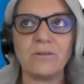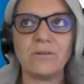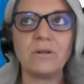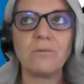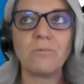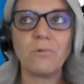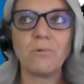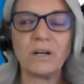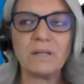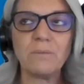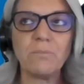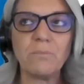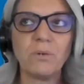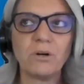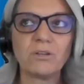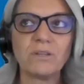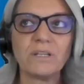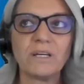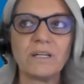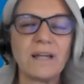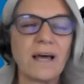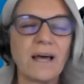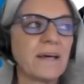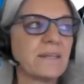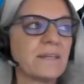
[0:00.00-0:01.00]
one
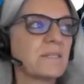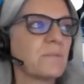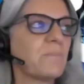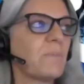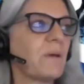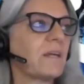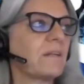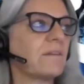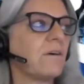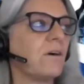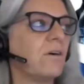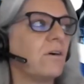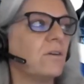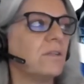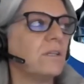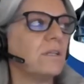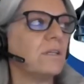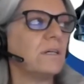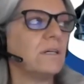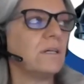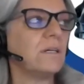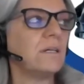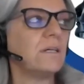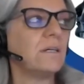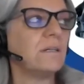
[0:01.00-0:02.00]
important aspect on
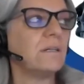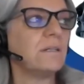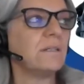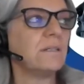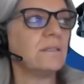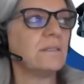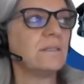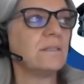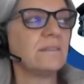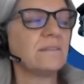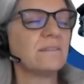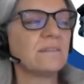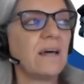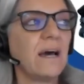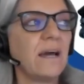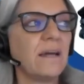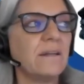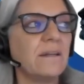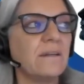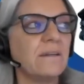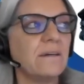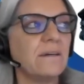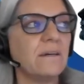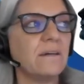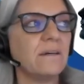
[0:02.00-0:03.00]
the
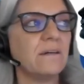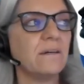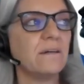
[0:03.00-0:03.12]
design